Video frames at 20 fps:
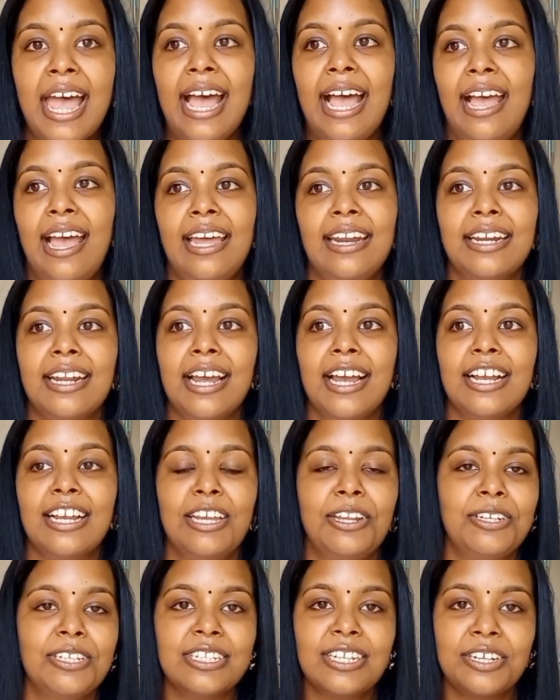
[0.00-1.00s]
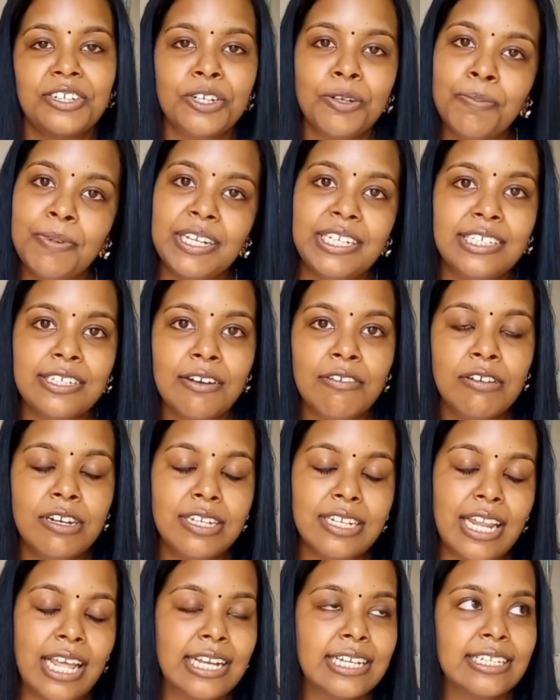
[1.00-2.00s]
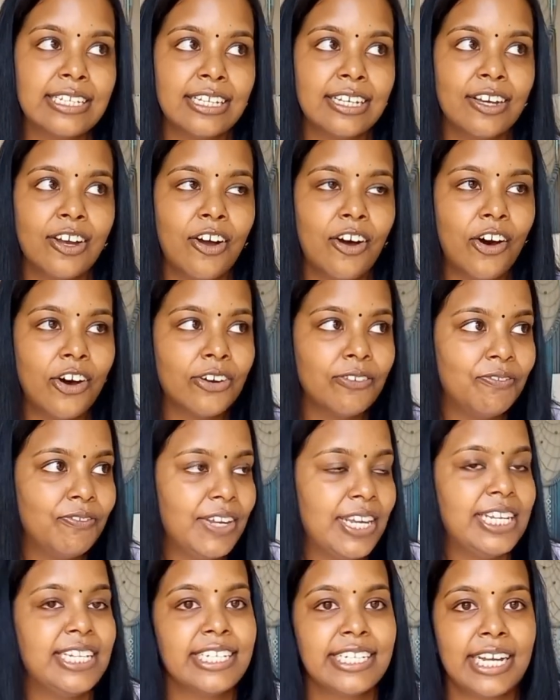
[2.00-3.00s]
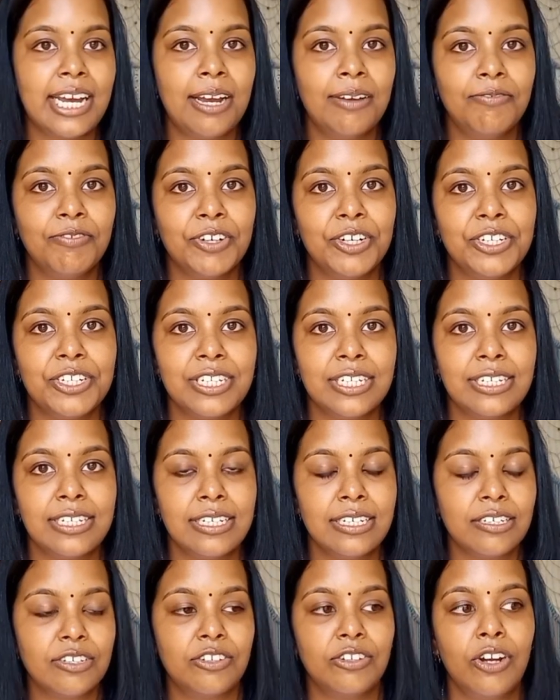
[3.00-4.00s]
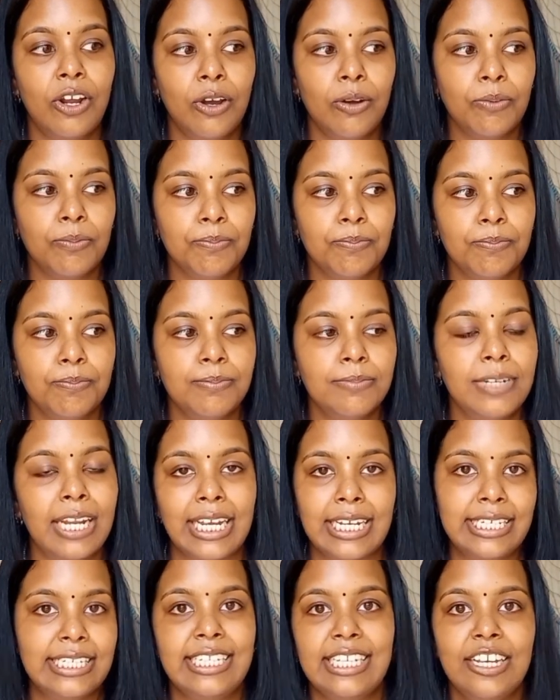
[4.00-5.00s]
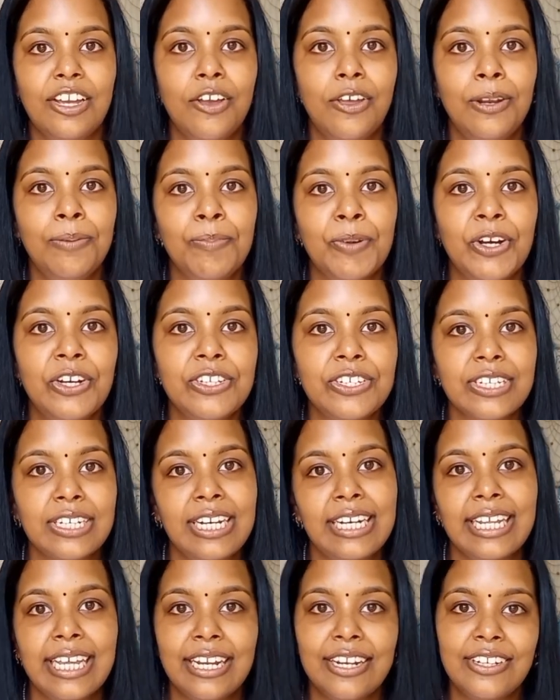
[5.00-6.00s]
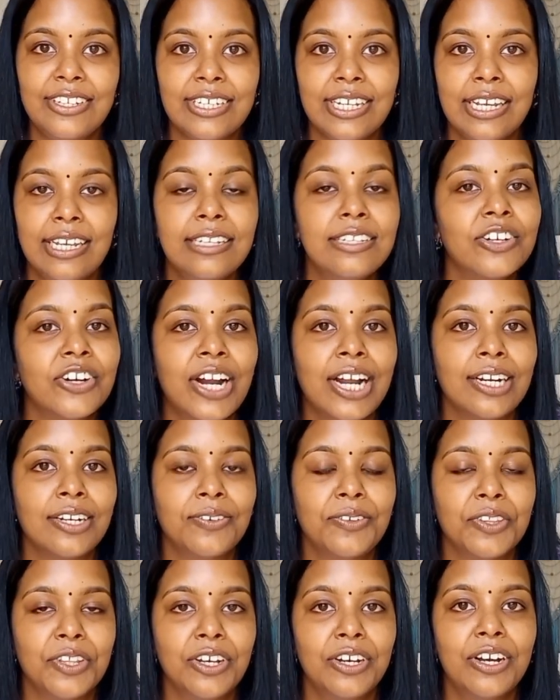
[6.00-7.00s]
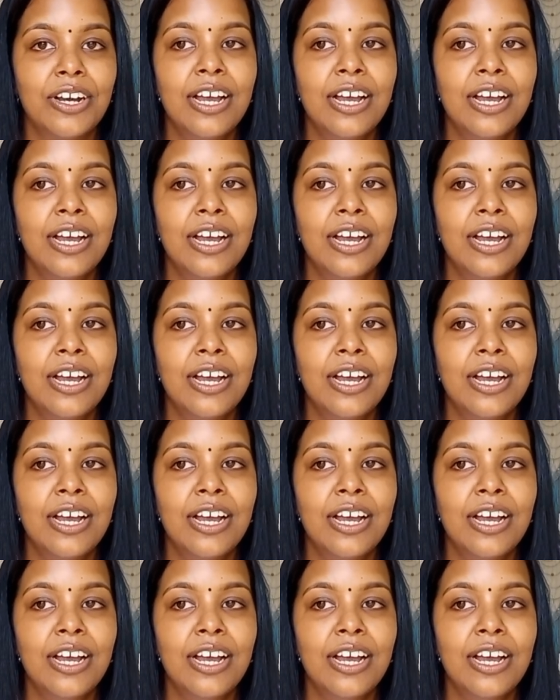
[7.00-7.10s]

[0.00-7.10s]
And like, it's such a big difference, like seeing her on FaceTime versus, you know, like seeing her in person and getting to interact with her.